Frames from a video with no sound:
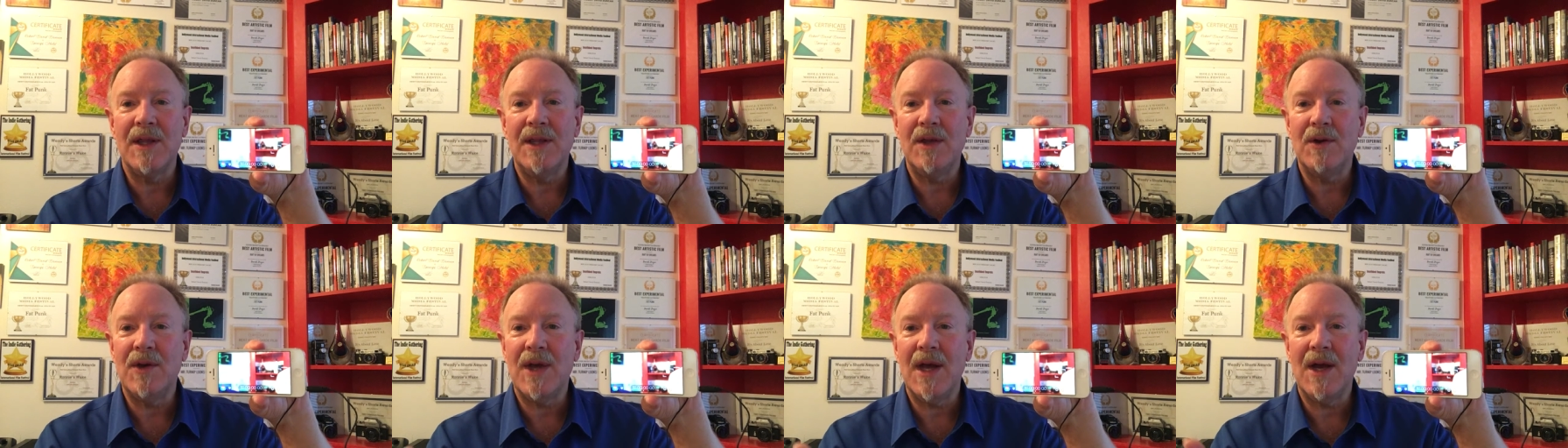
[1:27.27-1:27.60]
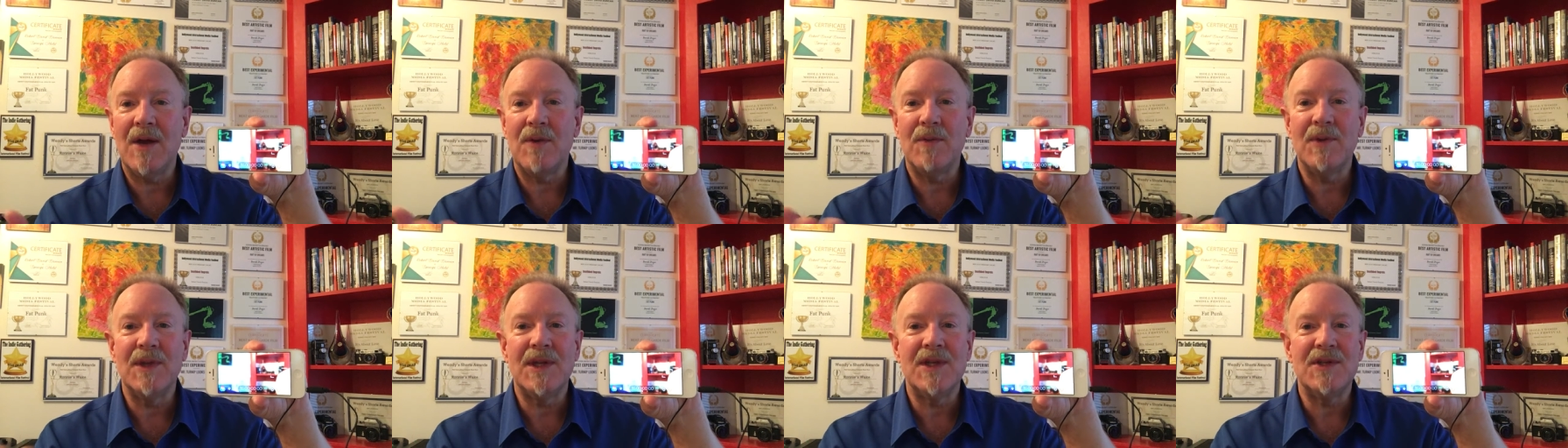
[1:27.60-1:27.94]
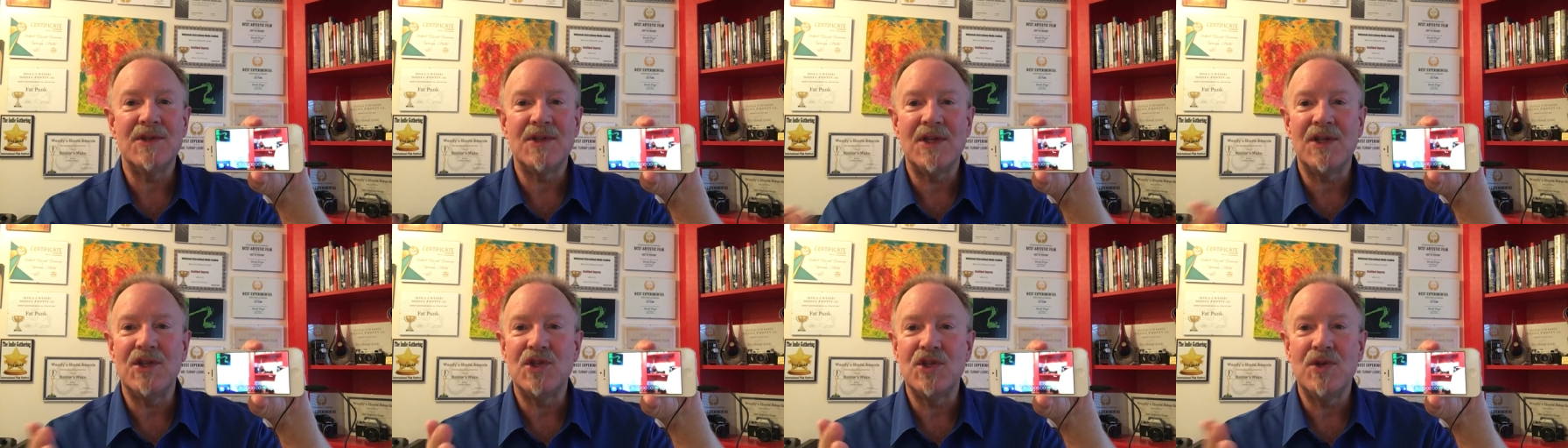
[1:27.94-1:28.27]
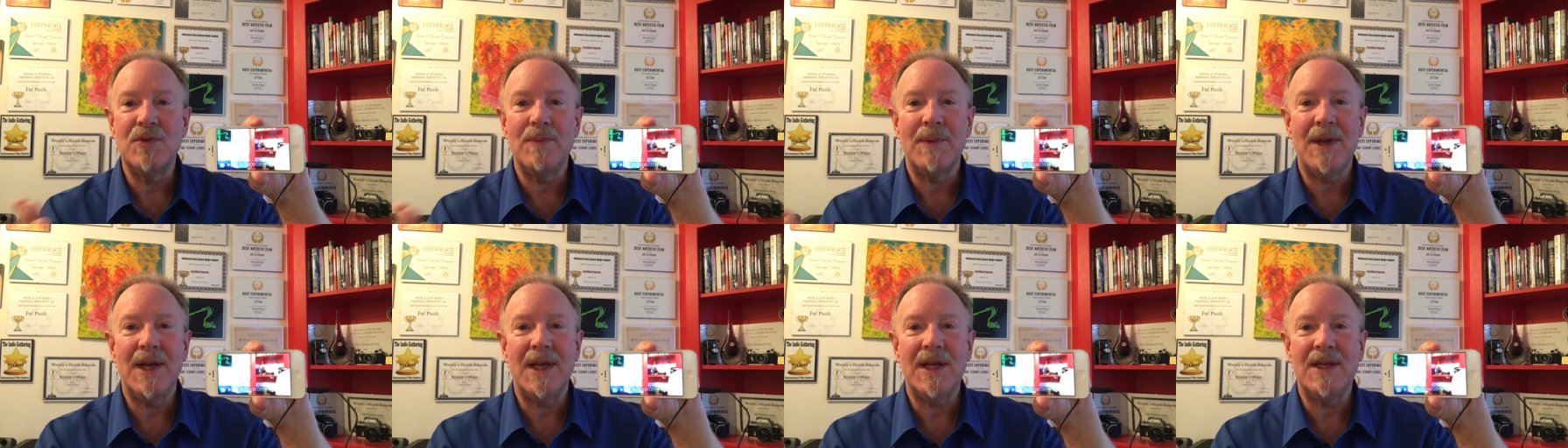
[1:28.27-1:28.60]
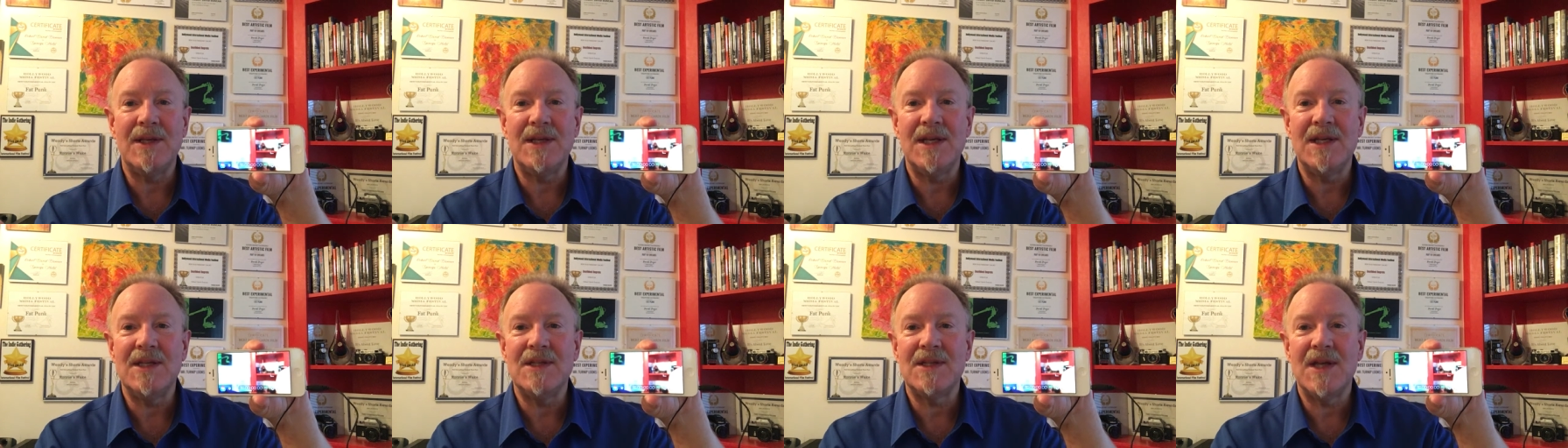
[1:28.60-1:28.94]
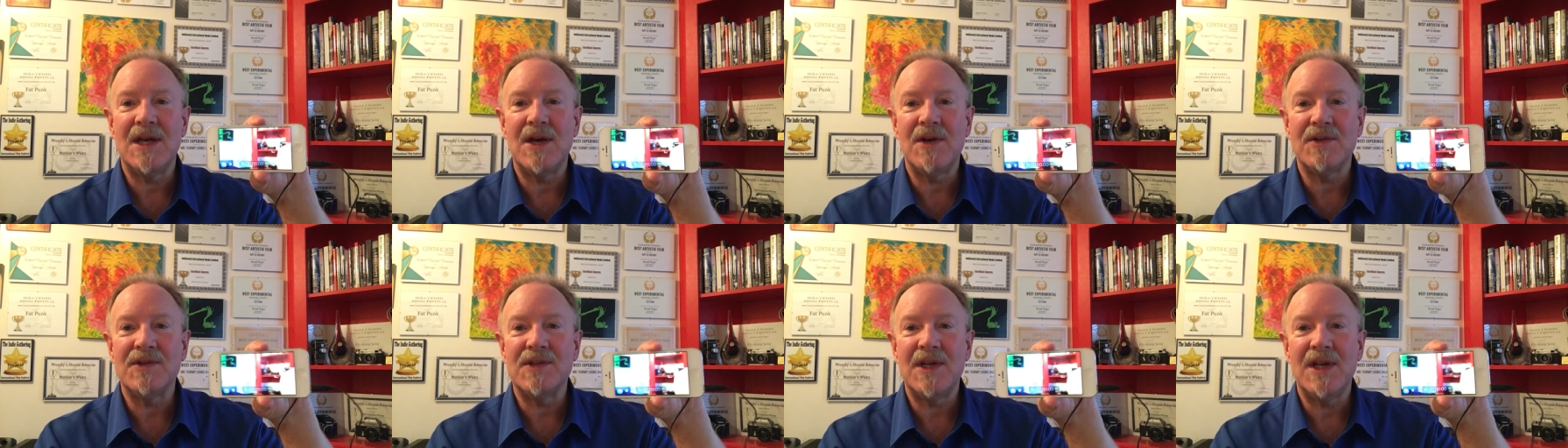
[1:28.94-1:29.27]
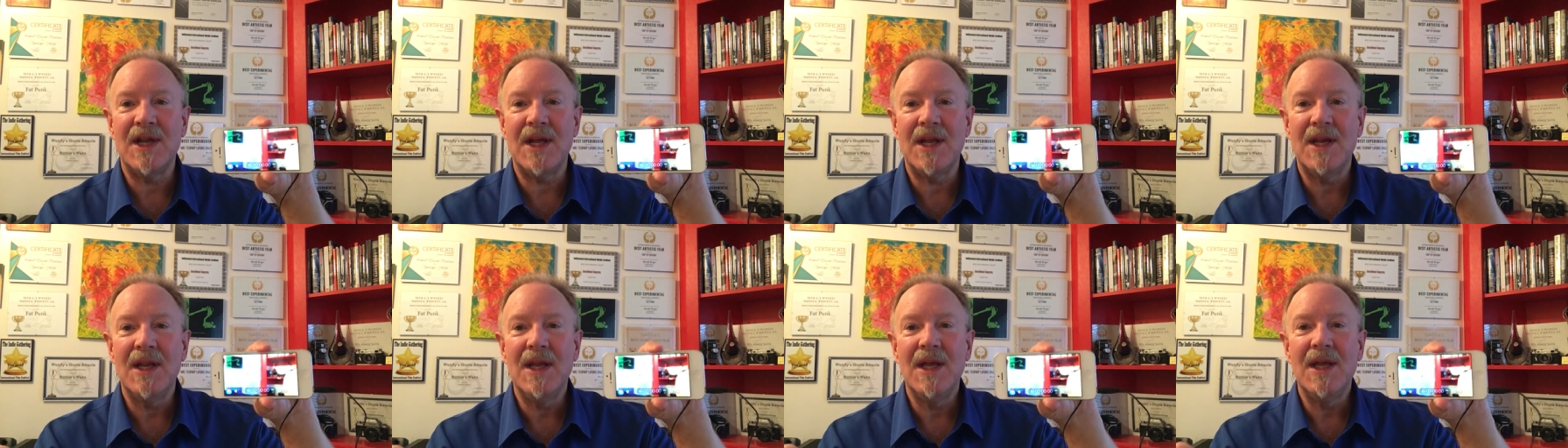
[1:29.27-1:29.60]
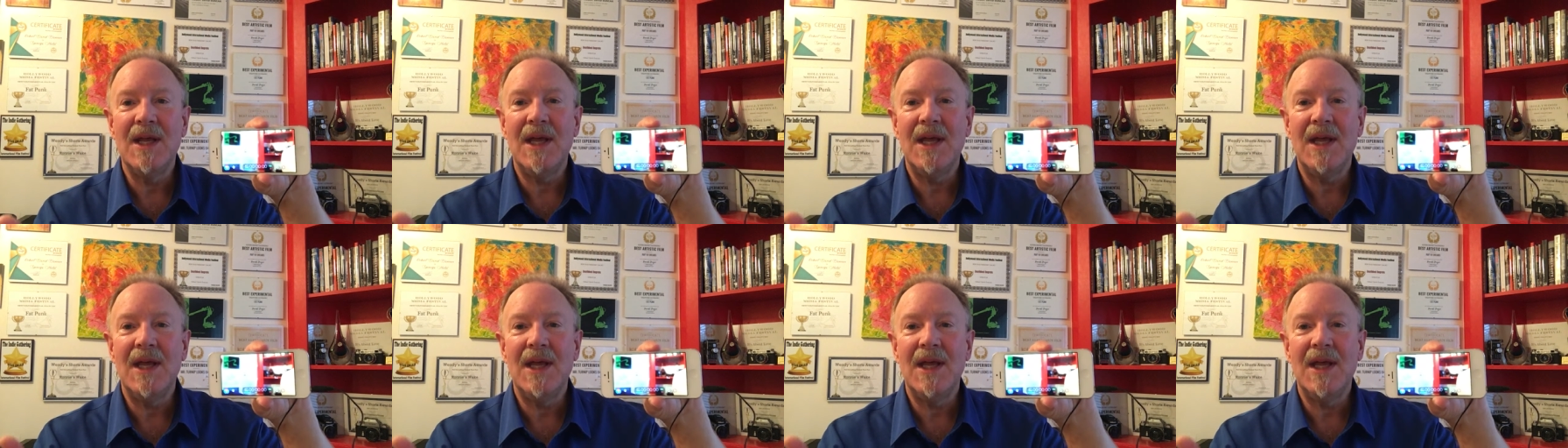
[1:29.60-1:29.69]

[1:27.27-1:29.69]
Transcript: you can't really see too many details in it.